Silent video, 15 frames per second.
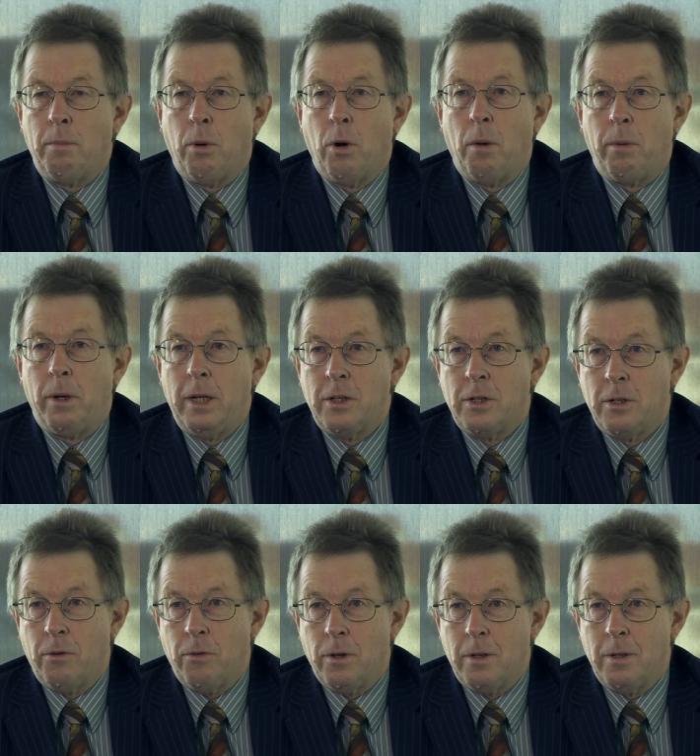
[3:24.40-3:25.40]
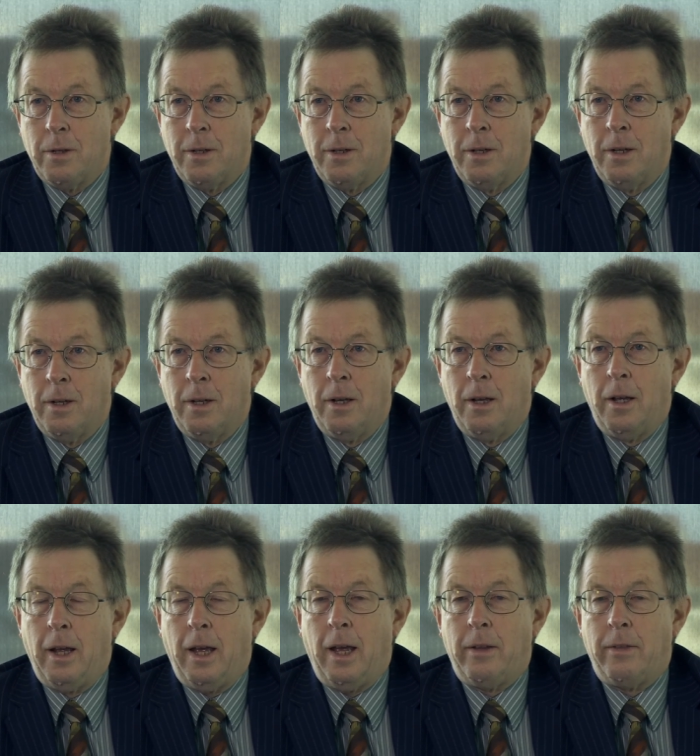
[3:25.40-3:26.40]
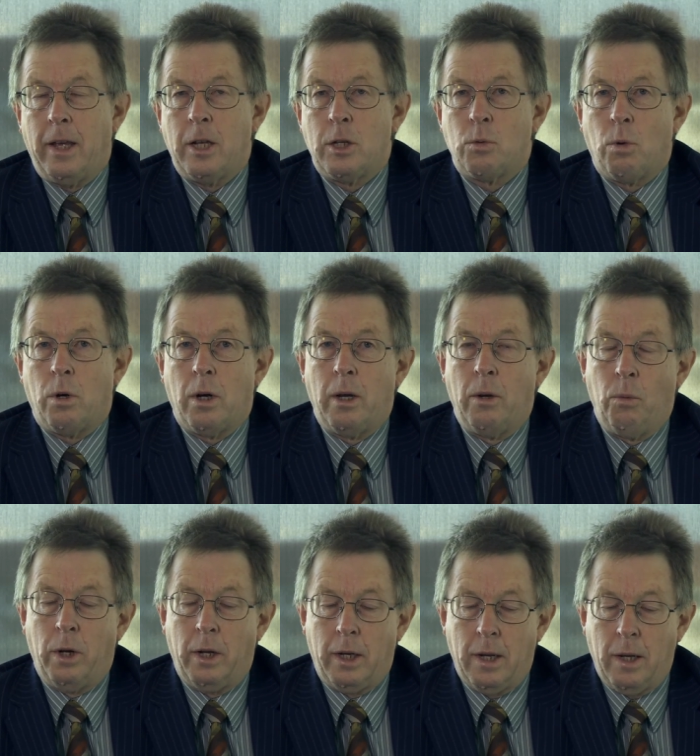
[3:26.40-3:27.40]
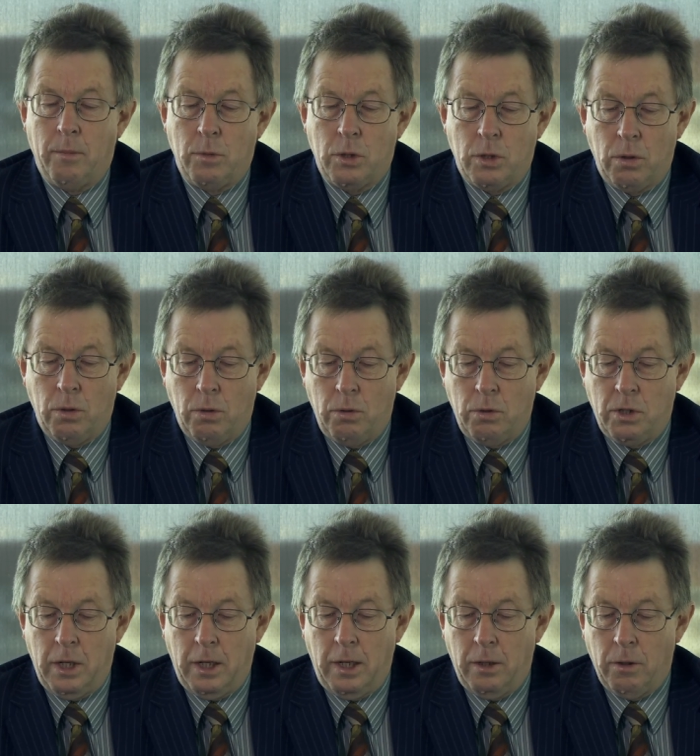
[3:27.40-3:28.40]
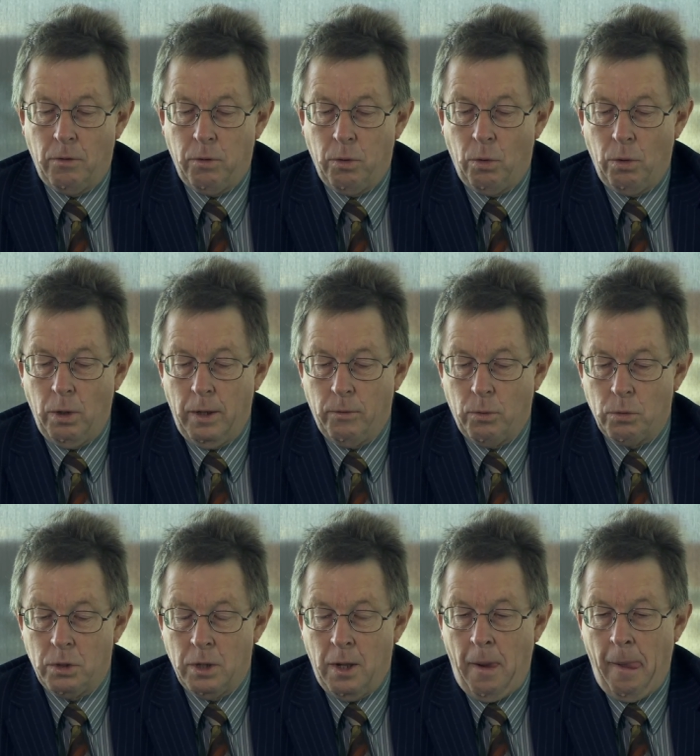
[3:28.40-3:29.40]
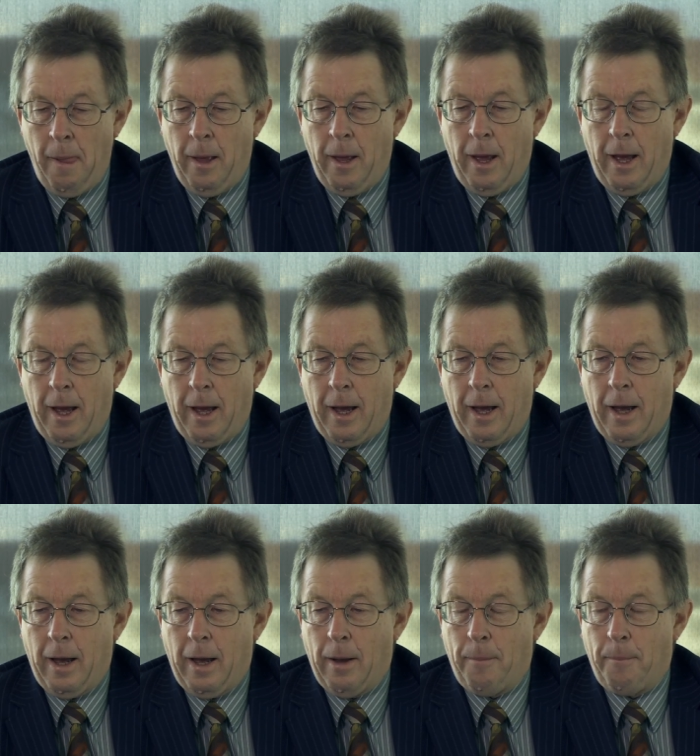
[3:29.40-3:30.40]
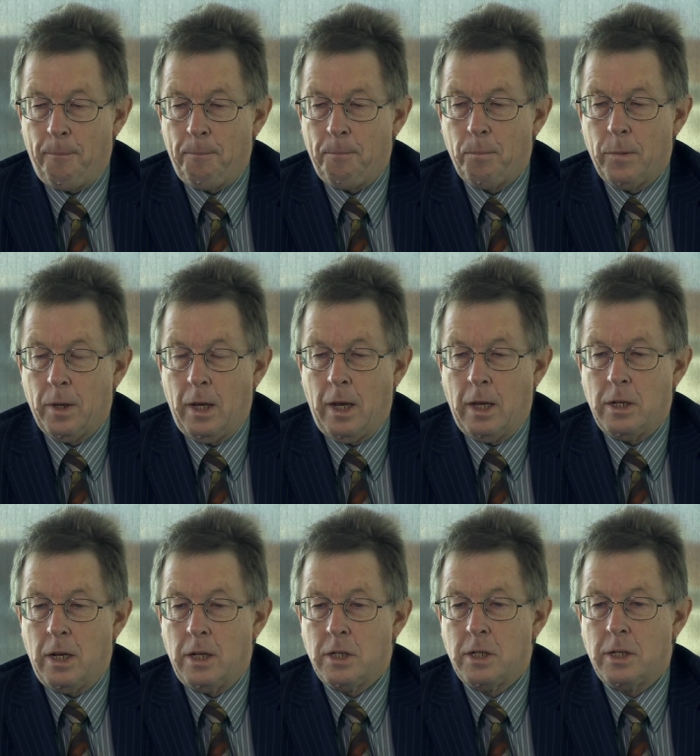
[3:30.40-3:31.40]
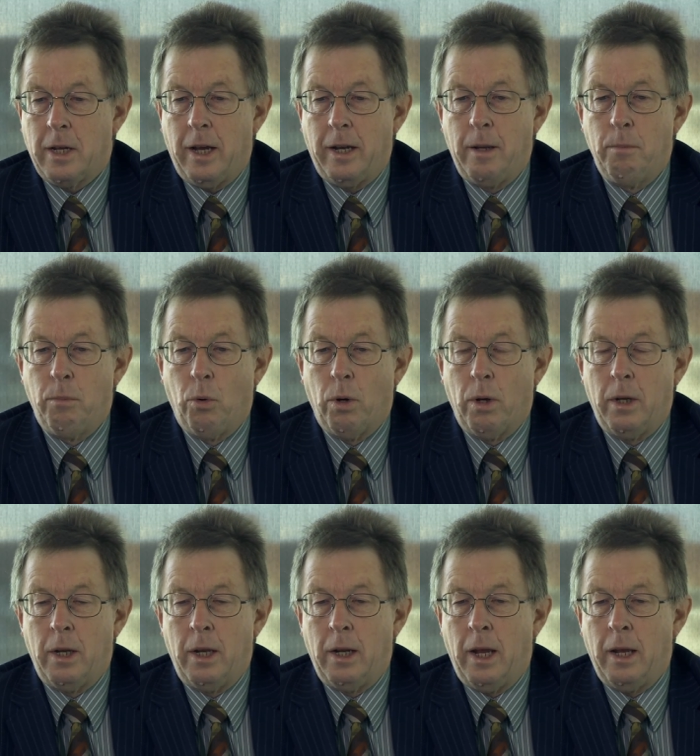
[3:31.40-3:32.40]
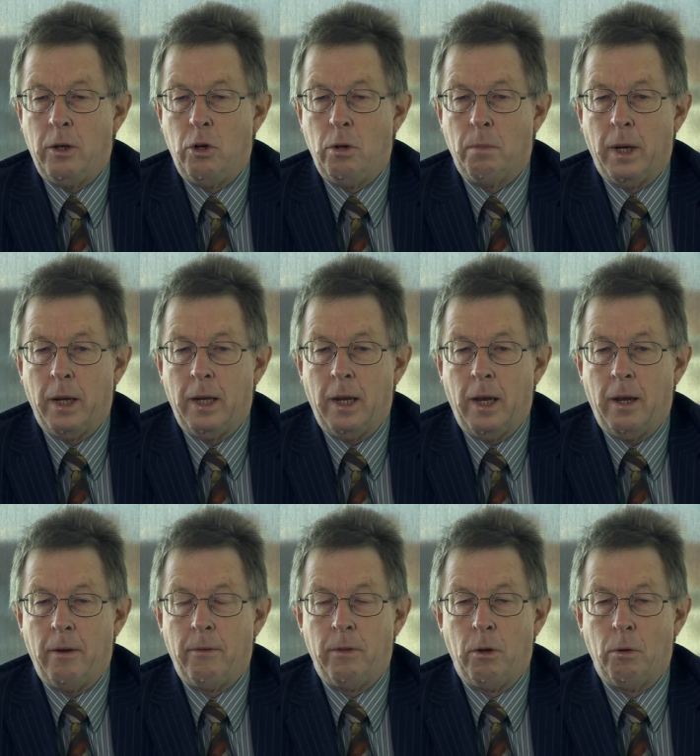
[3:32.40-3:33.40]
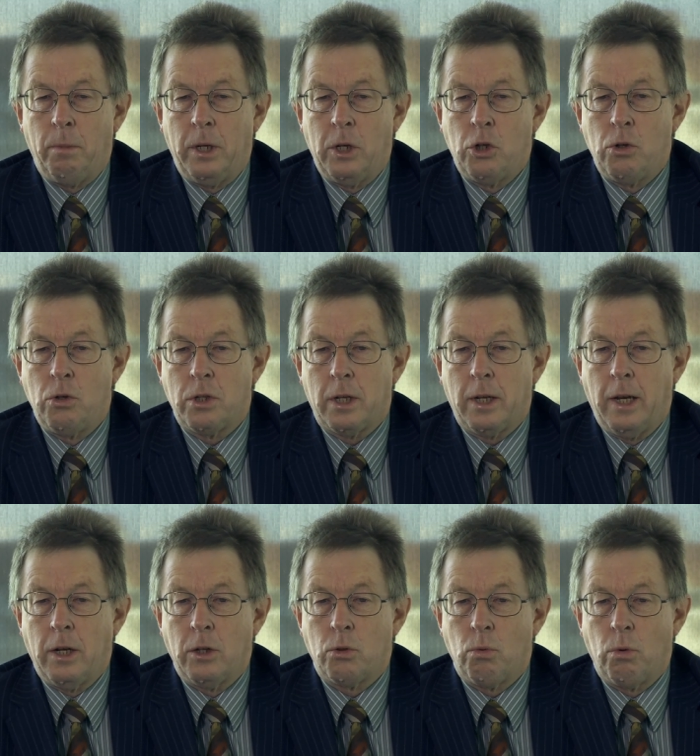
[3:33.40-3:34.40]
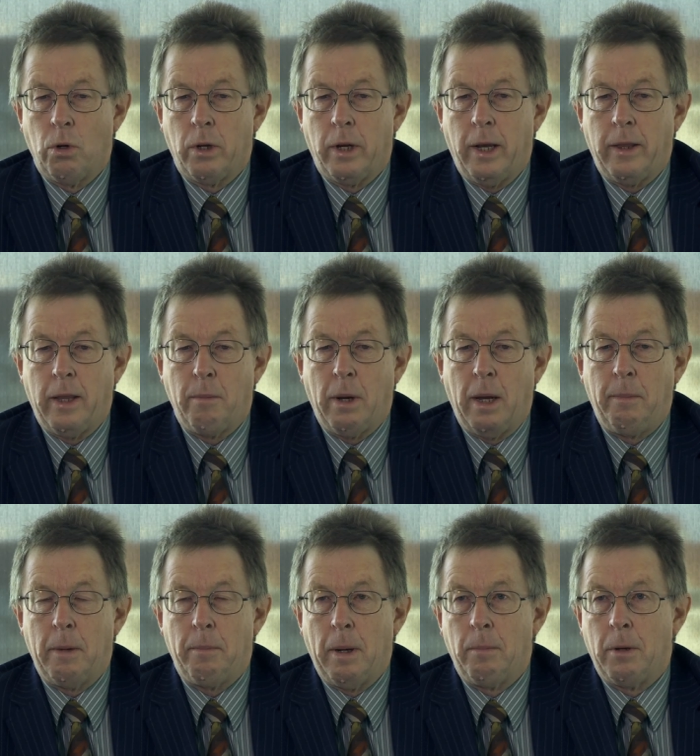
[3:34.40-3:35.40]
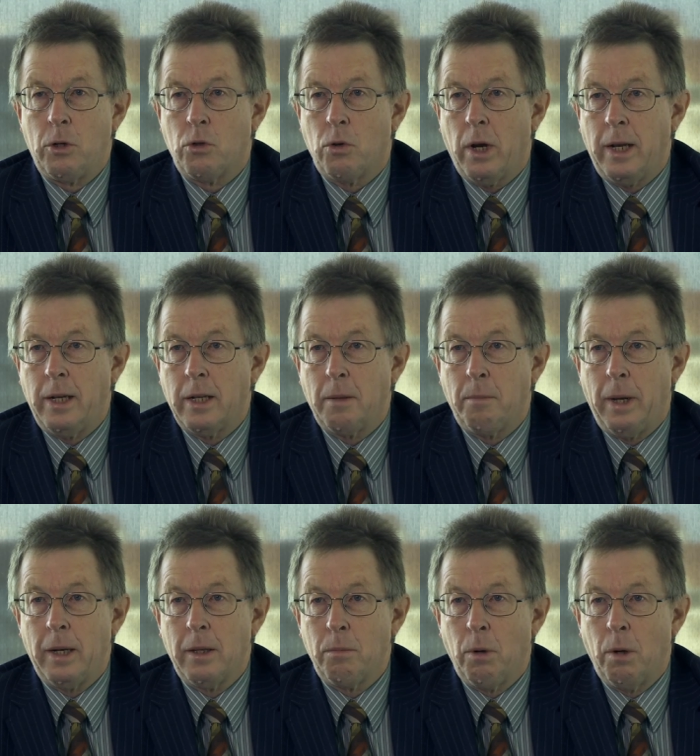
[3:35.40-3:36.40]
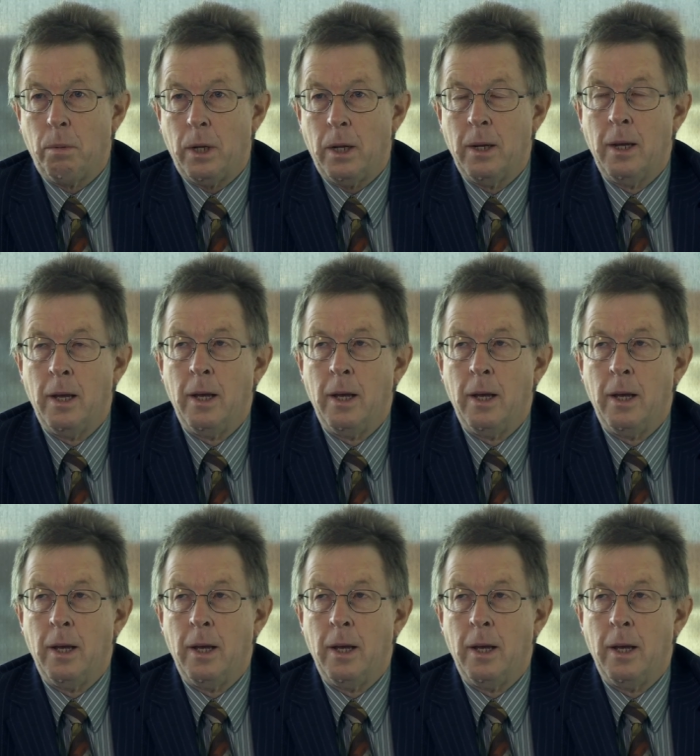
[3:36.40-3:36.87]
property is different, and that's why when it comes to setting the floor levels um, as a starting point, it, it, you may have, there'll be issues the council will look at. There may be a public drain at the back of the property.